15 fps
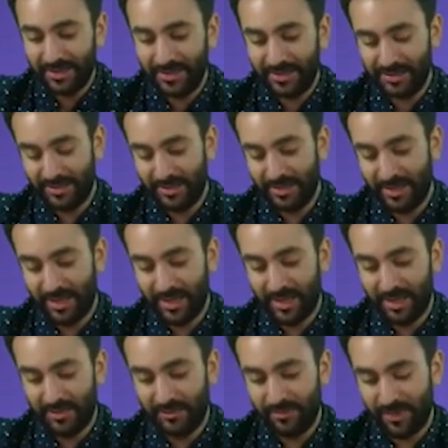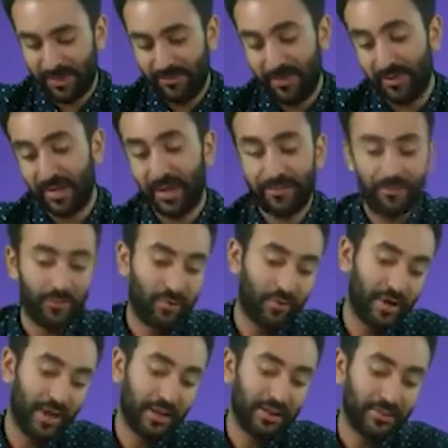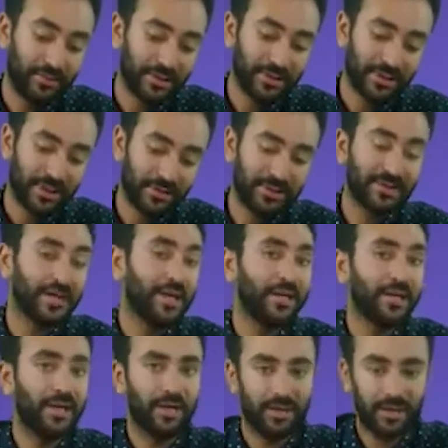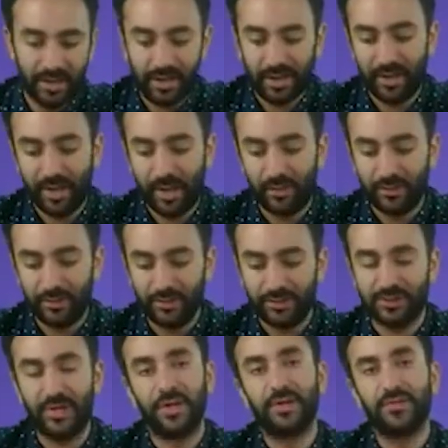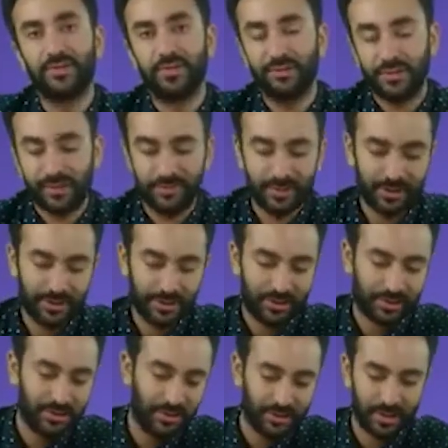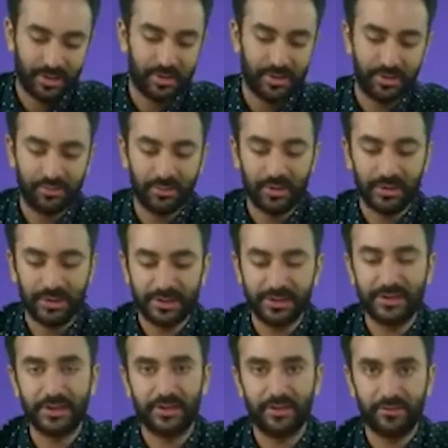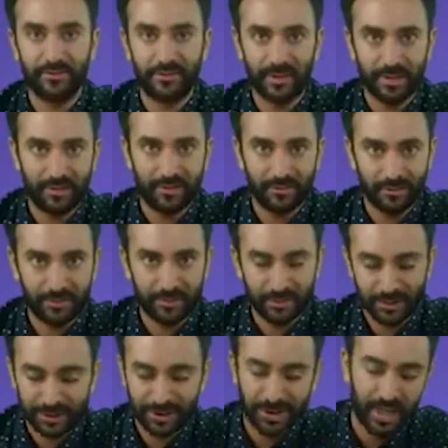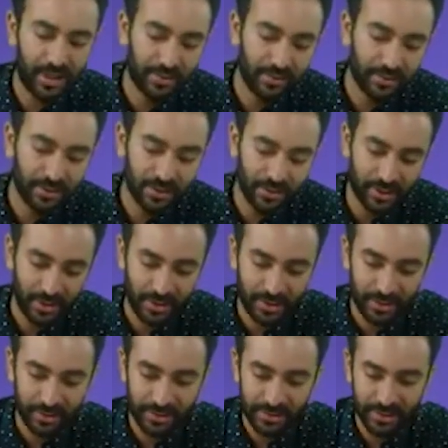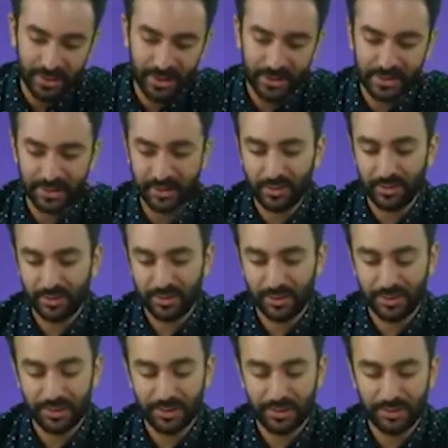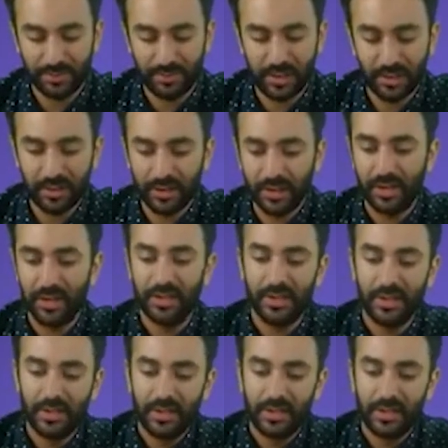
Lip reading: Okay. If I'll have more elements outside, I will try to do as much as realistic of those shadows. And in this case, it looks good to me.